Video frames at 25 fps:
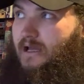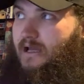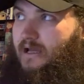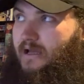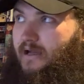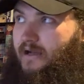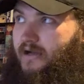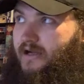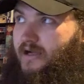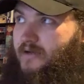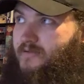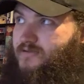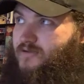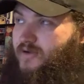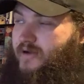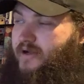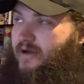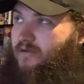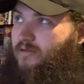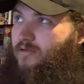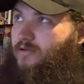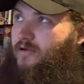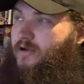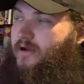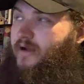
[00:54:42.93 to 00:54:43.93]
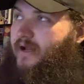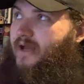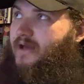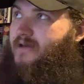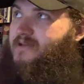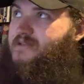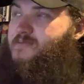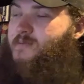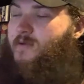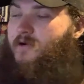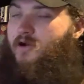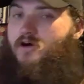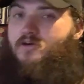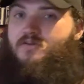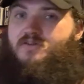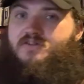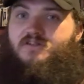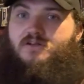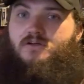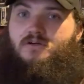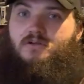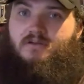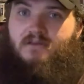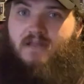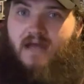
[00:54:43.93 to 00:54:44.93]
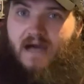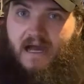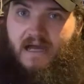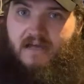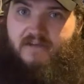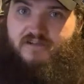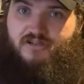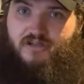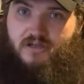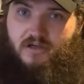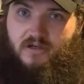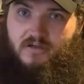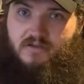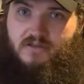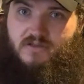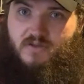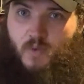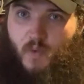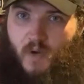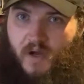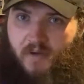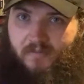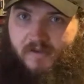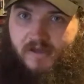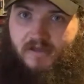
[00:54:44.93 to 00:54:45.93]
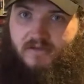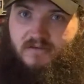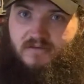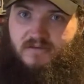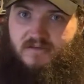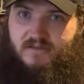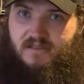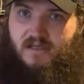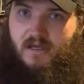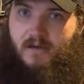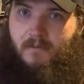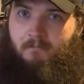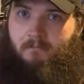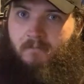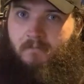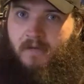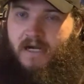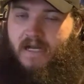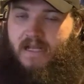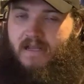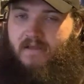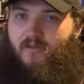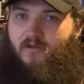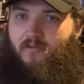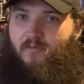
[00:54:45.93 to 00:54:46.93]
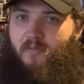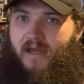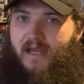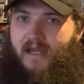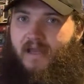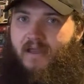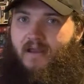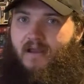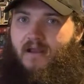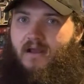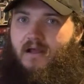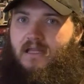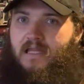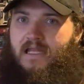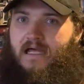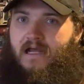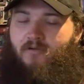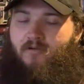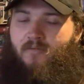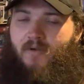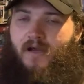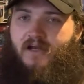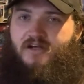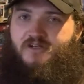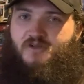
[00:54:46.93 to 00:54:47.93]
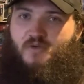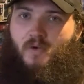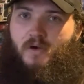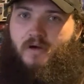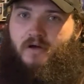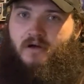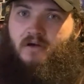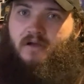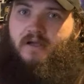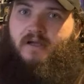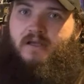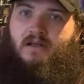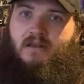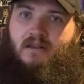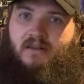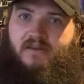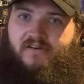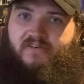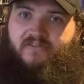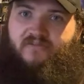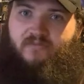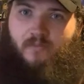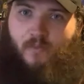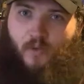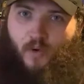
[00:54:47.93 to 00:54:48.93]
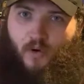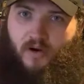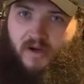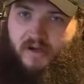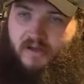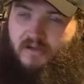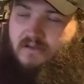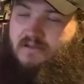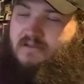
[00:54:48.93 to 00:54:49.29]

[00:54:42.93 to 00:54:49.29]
here comes Raquel Rodriguez, but also last year's women's Money in the Bank ladder match winner in Liv Morgan.